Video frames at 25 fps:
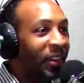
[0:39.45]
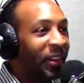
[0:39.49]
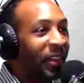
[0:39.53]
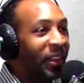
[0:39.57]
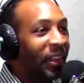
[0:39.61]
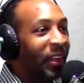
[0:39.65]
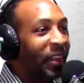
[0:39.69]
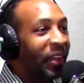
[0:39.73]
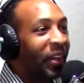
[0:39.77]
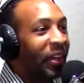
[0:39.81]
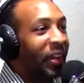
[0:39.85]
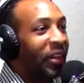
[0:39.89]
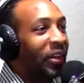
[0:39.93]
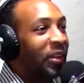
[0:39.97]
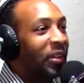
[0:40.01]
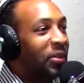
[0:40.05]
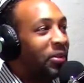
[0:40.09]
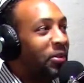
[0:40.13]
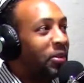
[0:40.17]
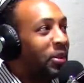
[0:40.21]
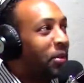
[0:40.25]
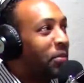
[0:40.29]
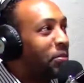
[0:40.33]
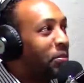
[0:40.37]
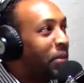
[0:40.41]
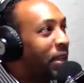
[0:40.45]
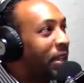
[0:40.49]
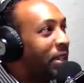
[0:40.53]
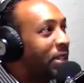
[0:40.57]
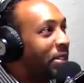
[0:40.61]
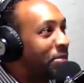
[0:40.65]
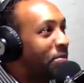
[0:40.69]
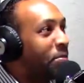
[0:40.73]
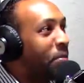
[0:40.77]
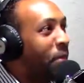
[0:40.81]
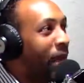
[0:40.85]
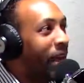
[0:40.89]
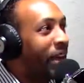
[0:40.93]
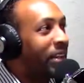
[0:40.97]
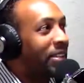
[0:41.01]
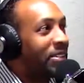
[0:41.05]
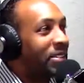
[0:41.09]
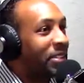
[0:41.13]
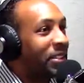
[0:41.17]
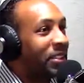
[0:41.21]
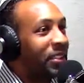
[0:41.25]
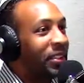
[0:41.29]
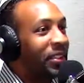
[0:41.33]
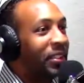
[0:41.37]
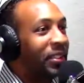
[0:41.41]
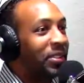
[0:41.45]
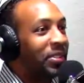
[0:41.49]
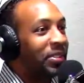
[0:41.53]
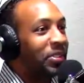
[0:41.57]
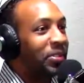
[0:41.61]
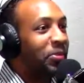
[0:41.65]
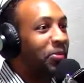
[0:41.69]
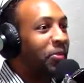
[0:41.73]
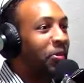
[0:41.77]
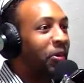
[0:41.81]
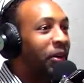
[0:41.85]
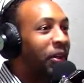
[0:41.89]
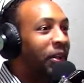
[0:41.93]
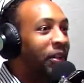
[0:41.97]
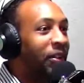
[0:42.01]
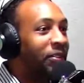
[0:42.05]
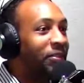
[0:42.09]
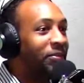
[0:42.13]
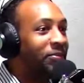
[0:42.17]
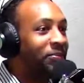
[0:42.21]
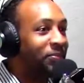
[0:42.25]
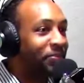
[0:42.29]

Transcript: Yeah. You can be as masculine as you want.